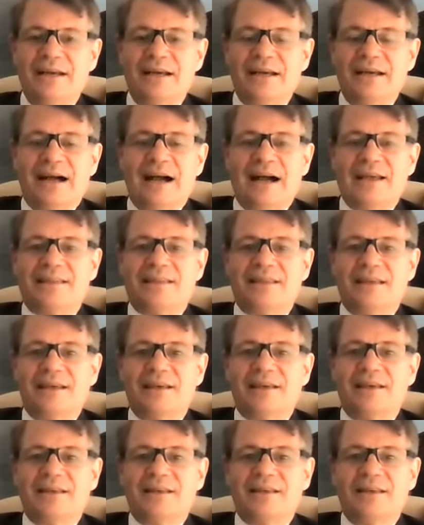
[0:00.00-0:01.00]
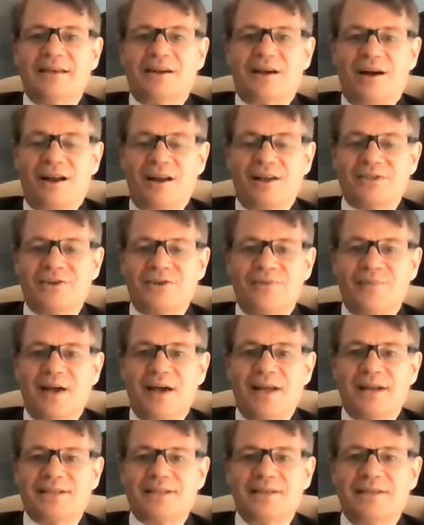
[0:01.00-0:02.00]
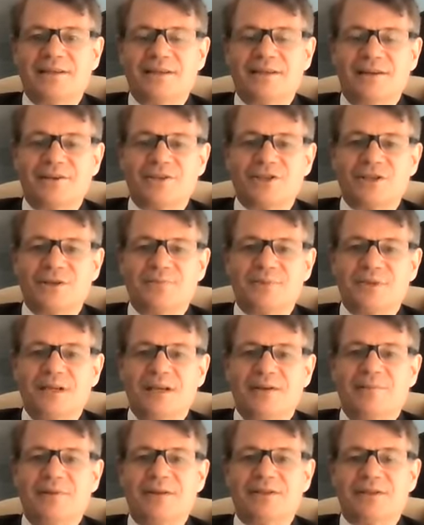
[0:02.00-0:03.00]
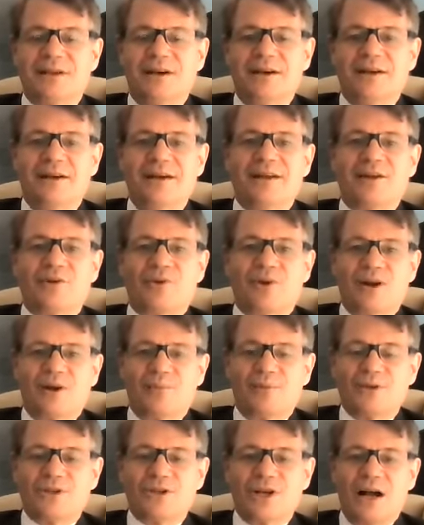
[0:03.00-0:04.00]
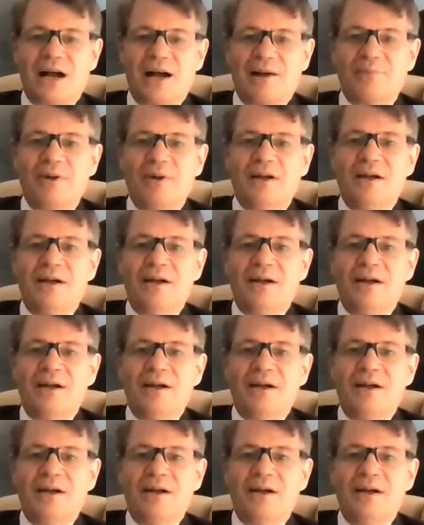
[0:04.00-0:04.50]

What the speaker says: I think the College of Medicine leadership team has done an incredible job